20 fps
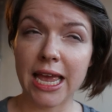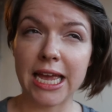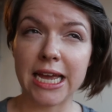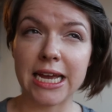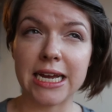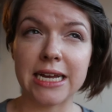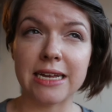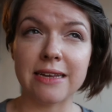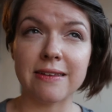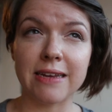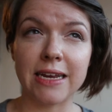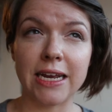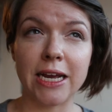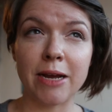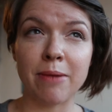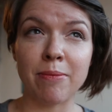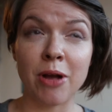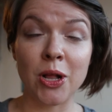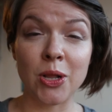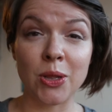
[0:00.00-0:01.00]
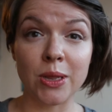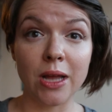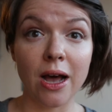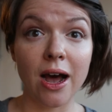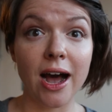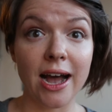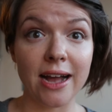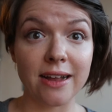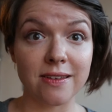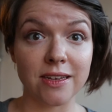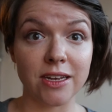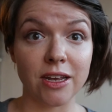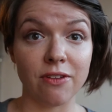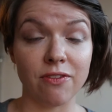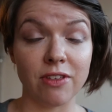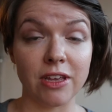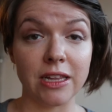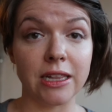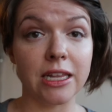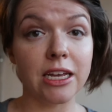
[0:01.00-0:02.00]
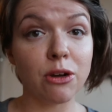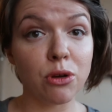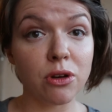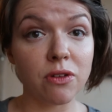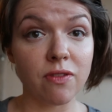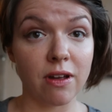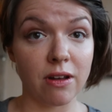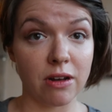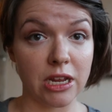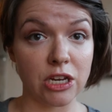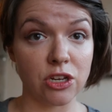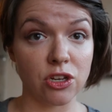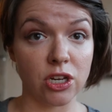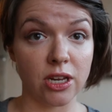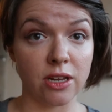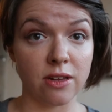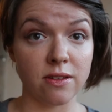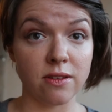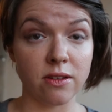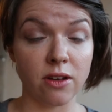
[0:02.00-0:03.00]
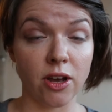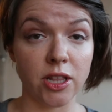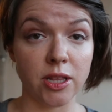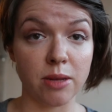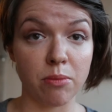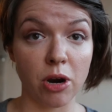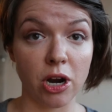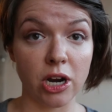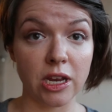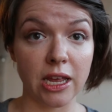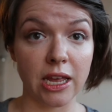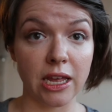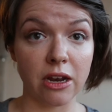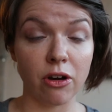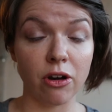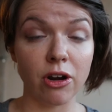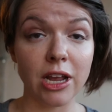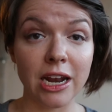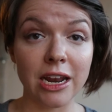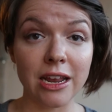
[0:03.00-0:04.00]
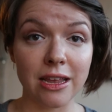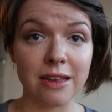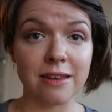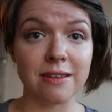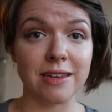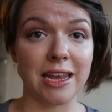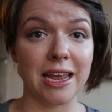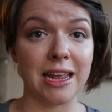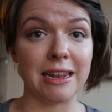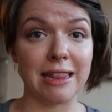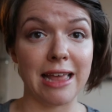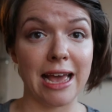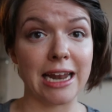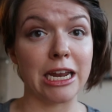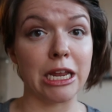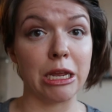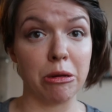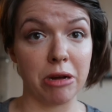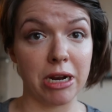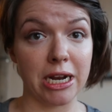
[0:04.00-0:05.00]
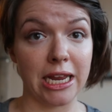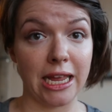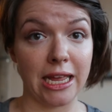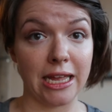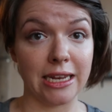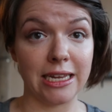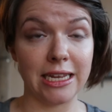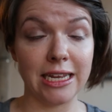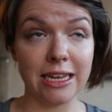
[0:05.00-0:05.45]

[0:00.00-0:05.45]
and a lot of the liquid foundations on the market are going to contain that ingredient.